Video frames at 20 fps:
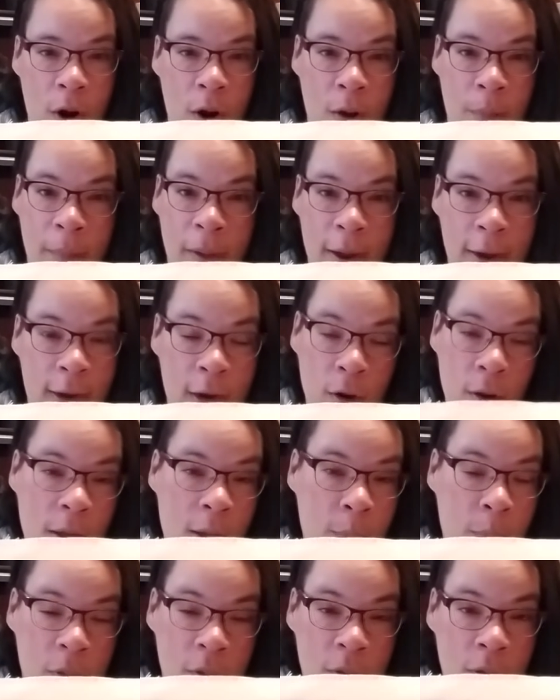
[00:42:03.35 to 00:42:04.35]
my needle
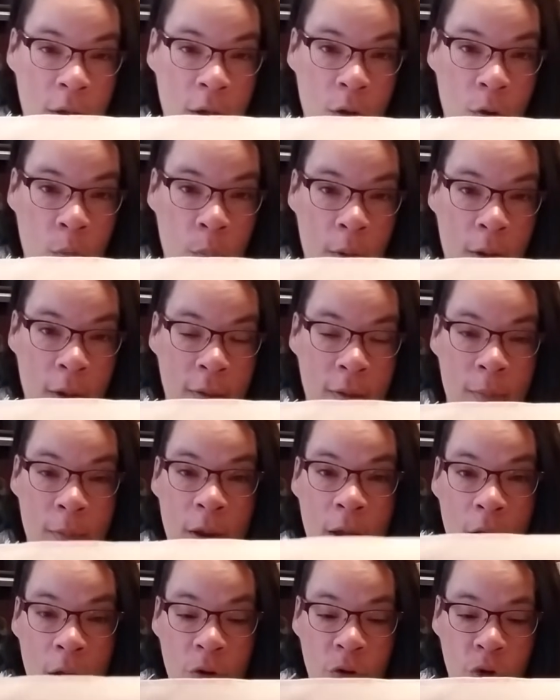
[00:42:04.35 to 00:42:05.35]
happens to go because I'm
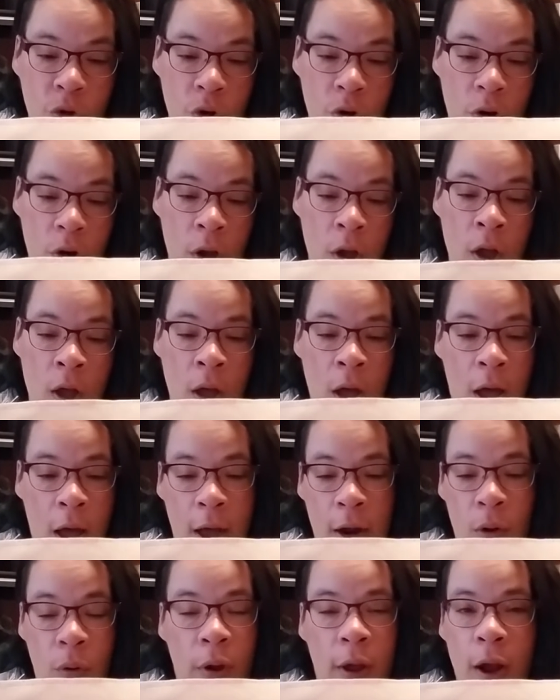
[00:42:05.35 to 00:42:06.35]
not concerned. I
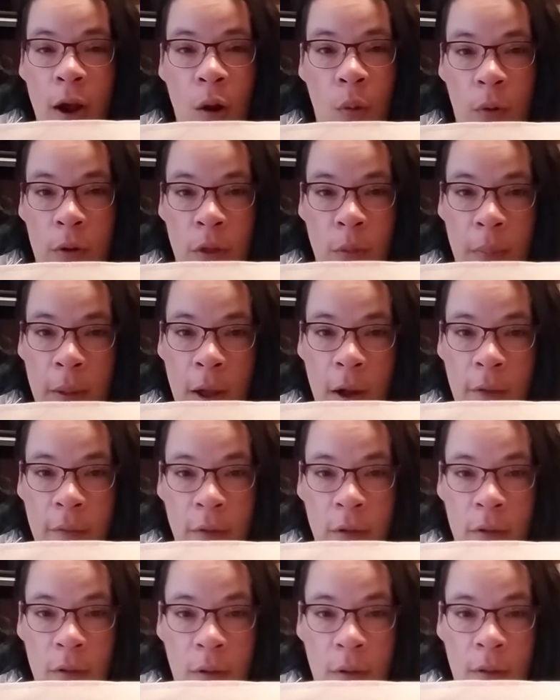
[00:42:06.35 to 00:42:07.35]
don't care what the back of
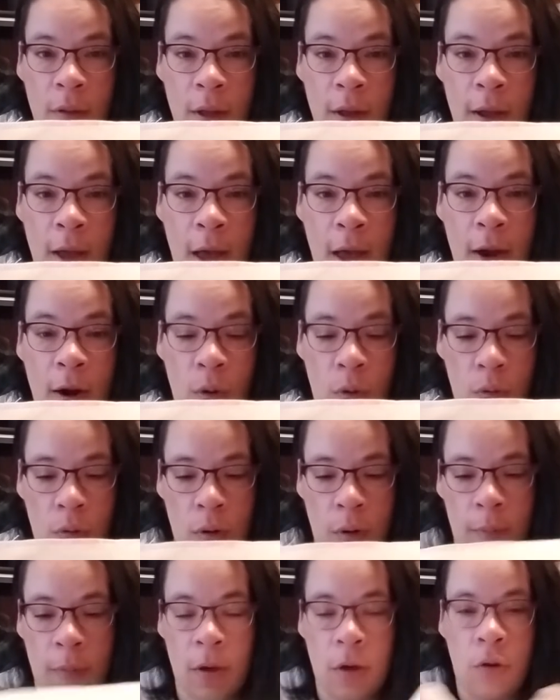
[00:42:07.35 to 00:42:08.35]
this looks like. I
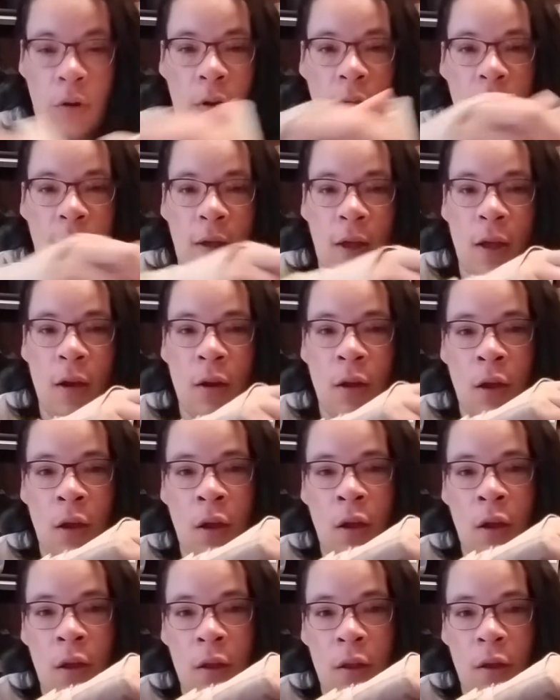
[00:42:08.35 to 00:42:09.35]
mean, you can see it.
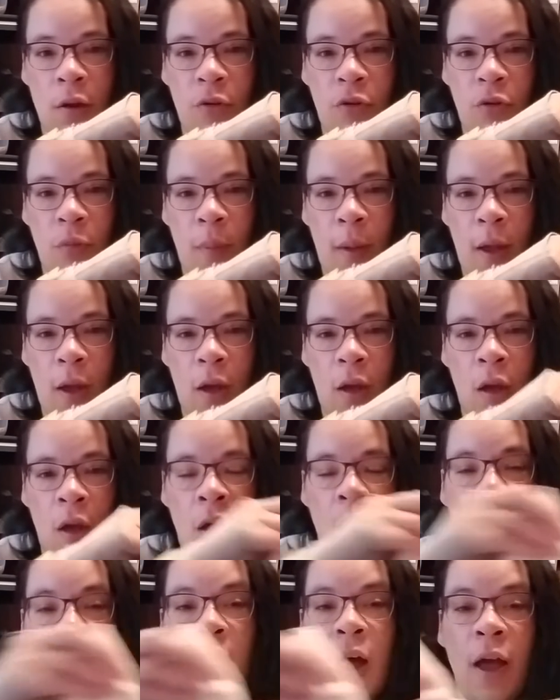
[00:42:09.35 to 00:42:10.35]
There's the back.
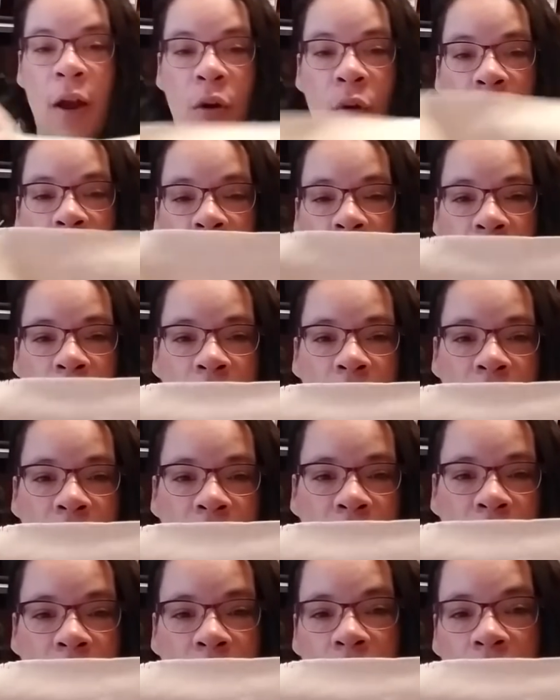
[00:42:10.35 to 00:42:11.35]
I don't care that it
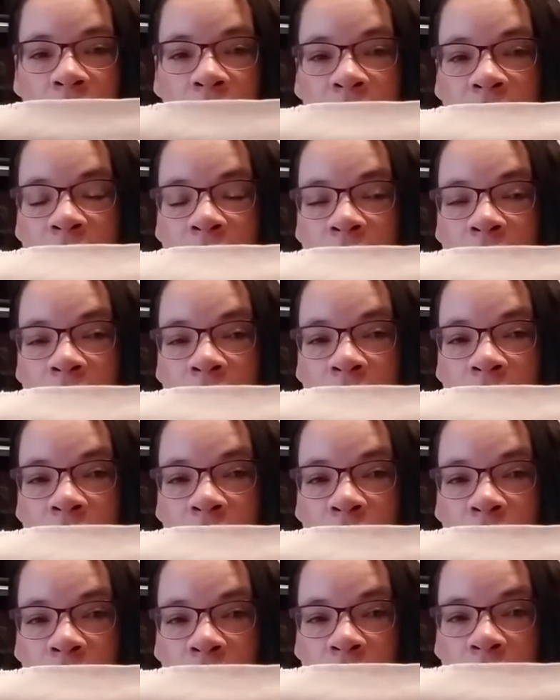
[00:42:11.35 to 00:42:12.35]
doesn't look exactly like the
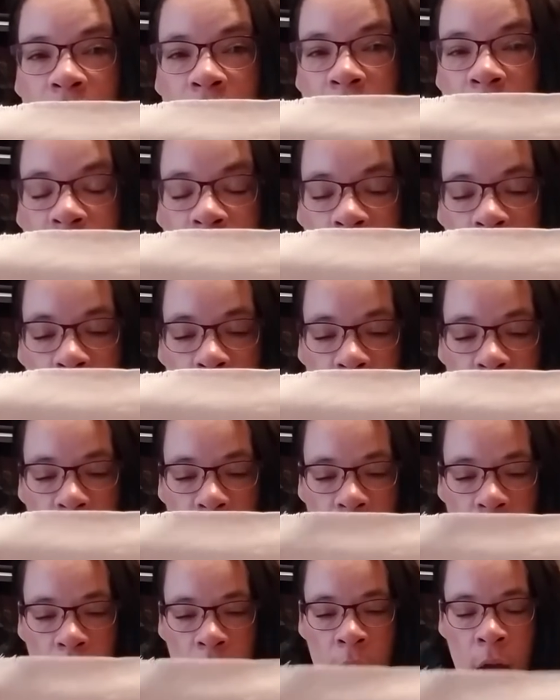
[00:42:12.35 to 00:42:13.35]
front. It's fine with
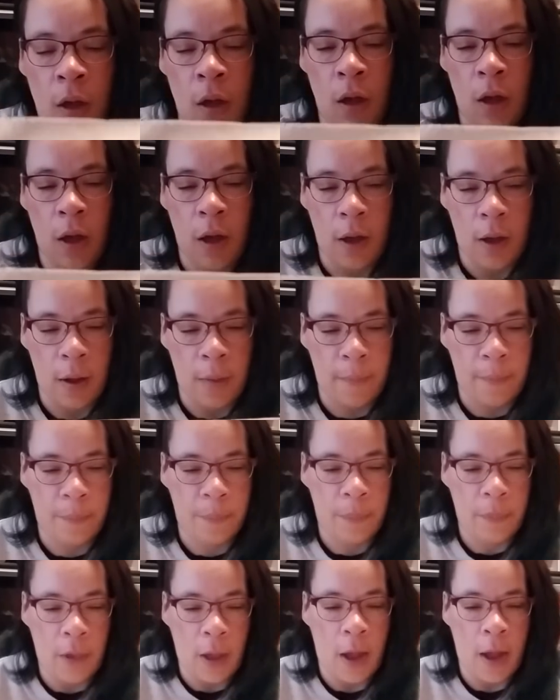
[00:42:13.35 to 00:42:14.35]
me. I
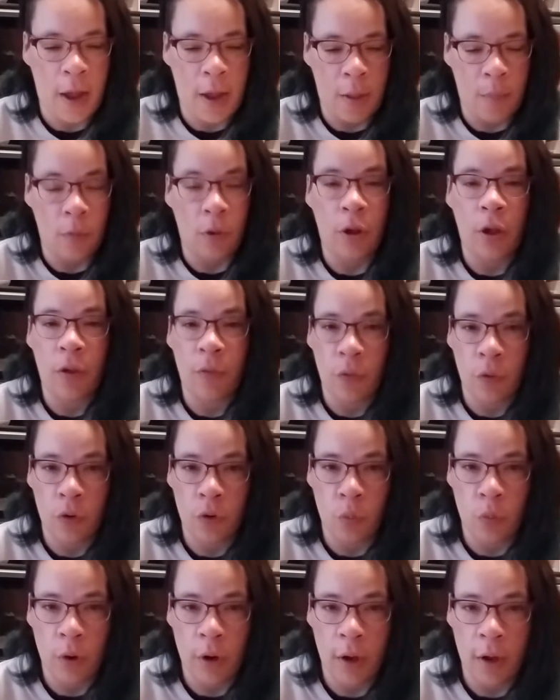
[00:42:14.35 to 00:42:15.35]
am looking forward to
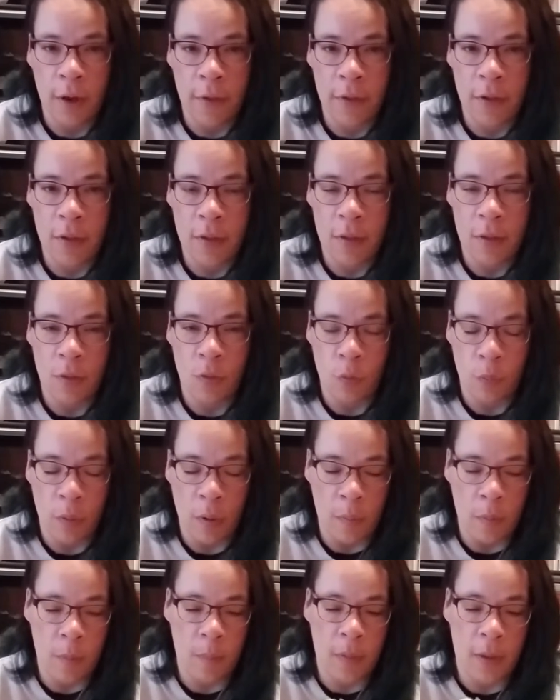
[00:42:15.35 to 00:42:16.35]
working on this. This will
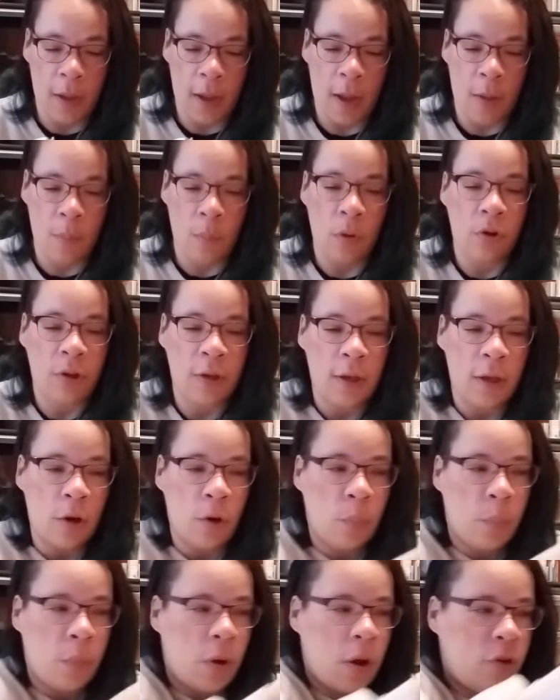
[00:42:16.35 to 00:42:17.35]
probably be a multi-year
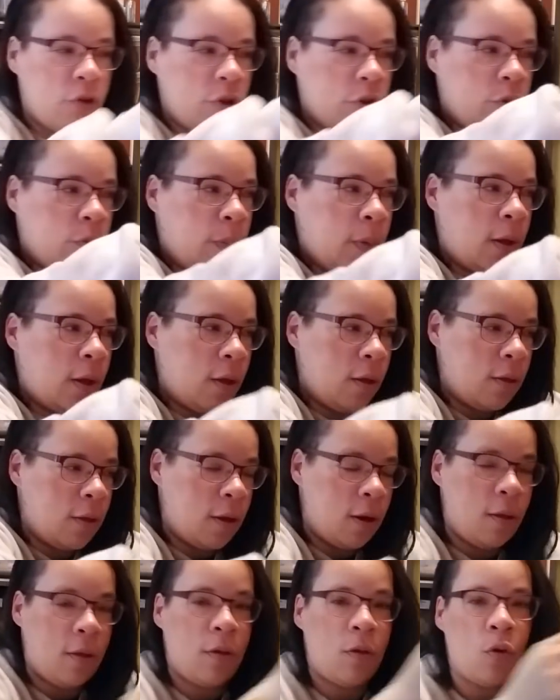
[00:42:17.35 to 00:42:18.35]
project because it
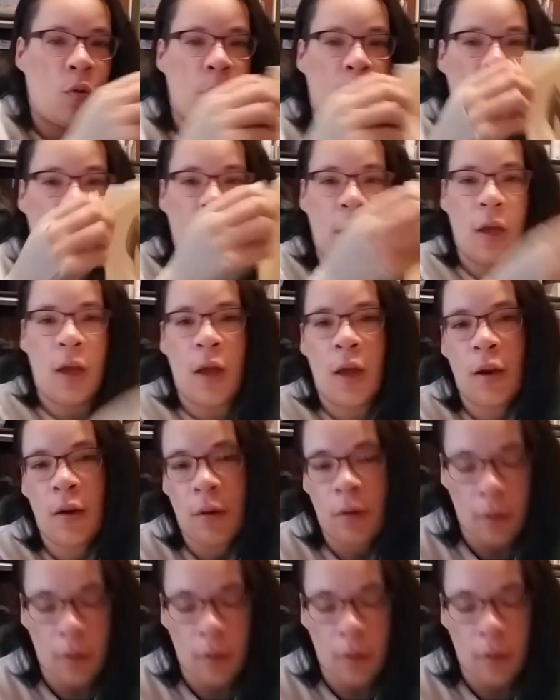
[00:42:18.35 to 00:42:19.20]
is so big and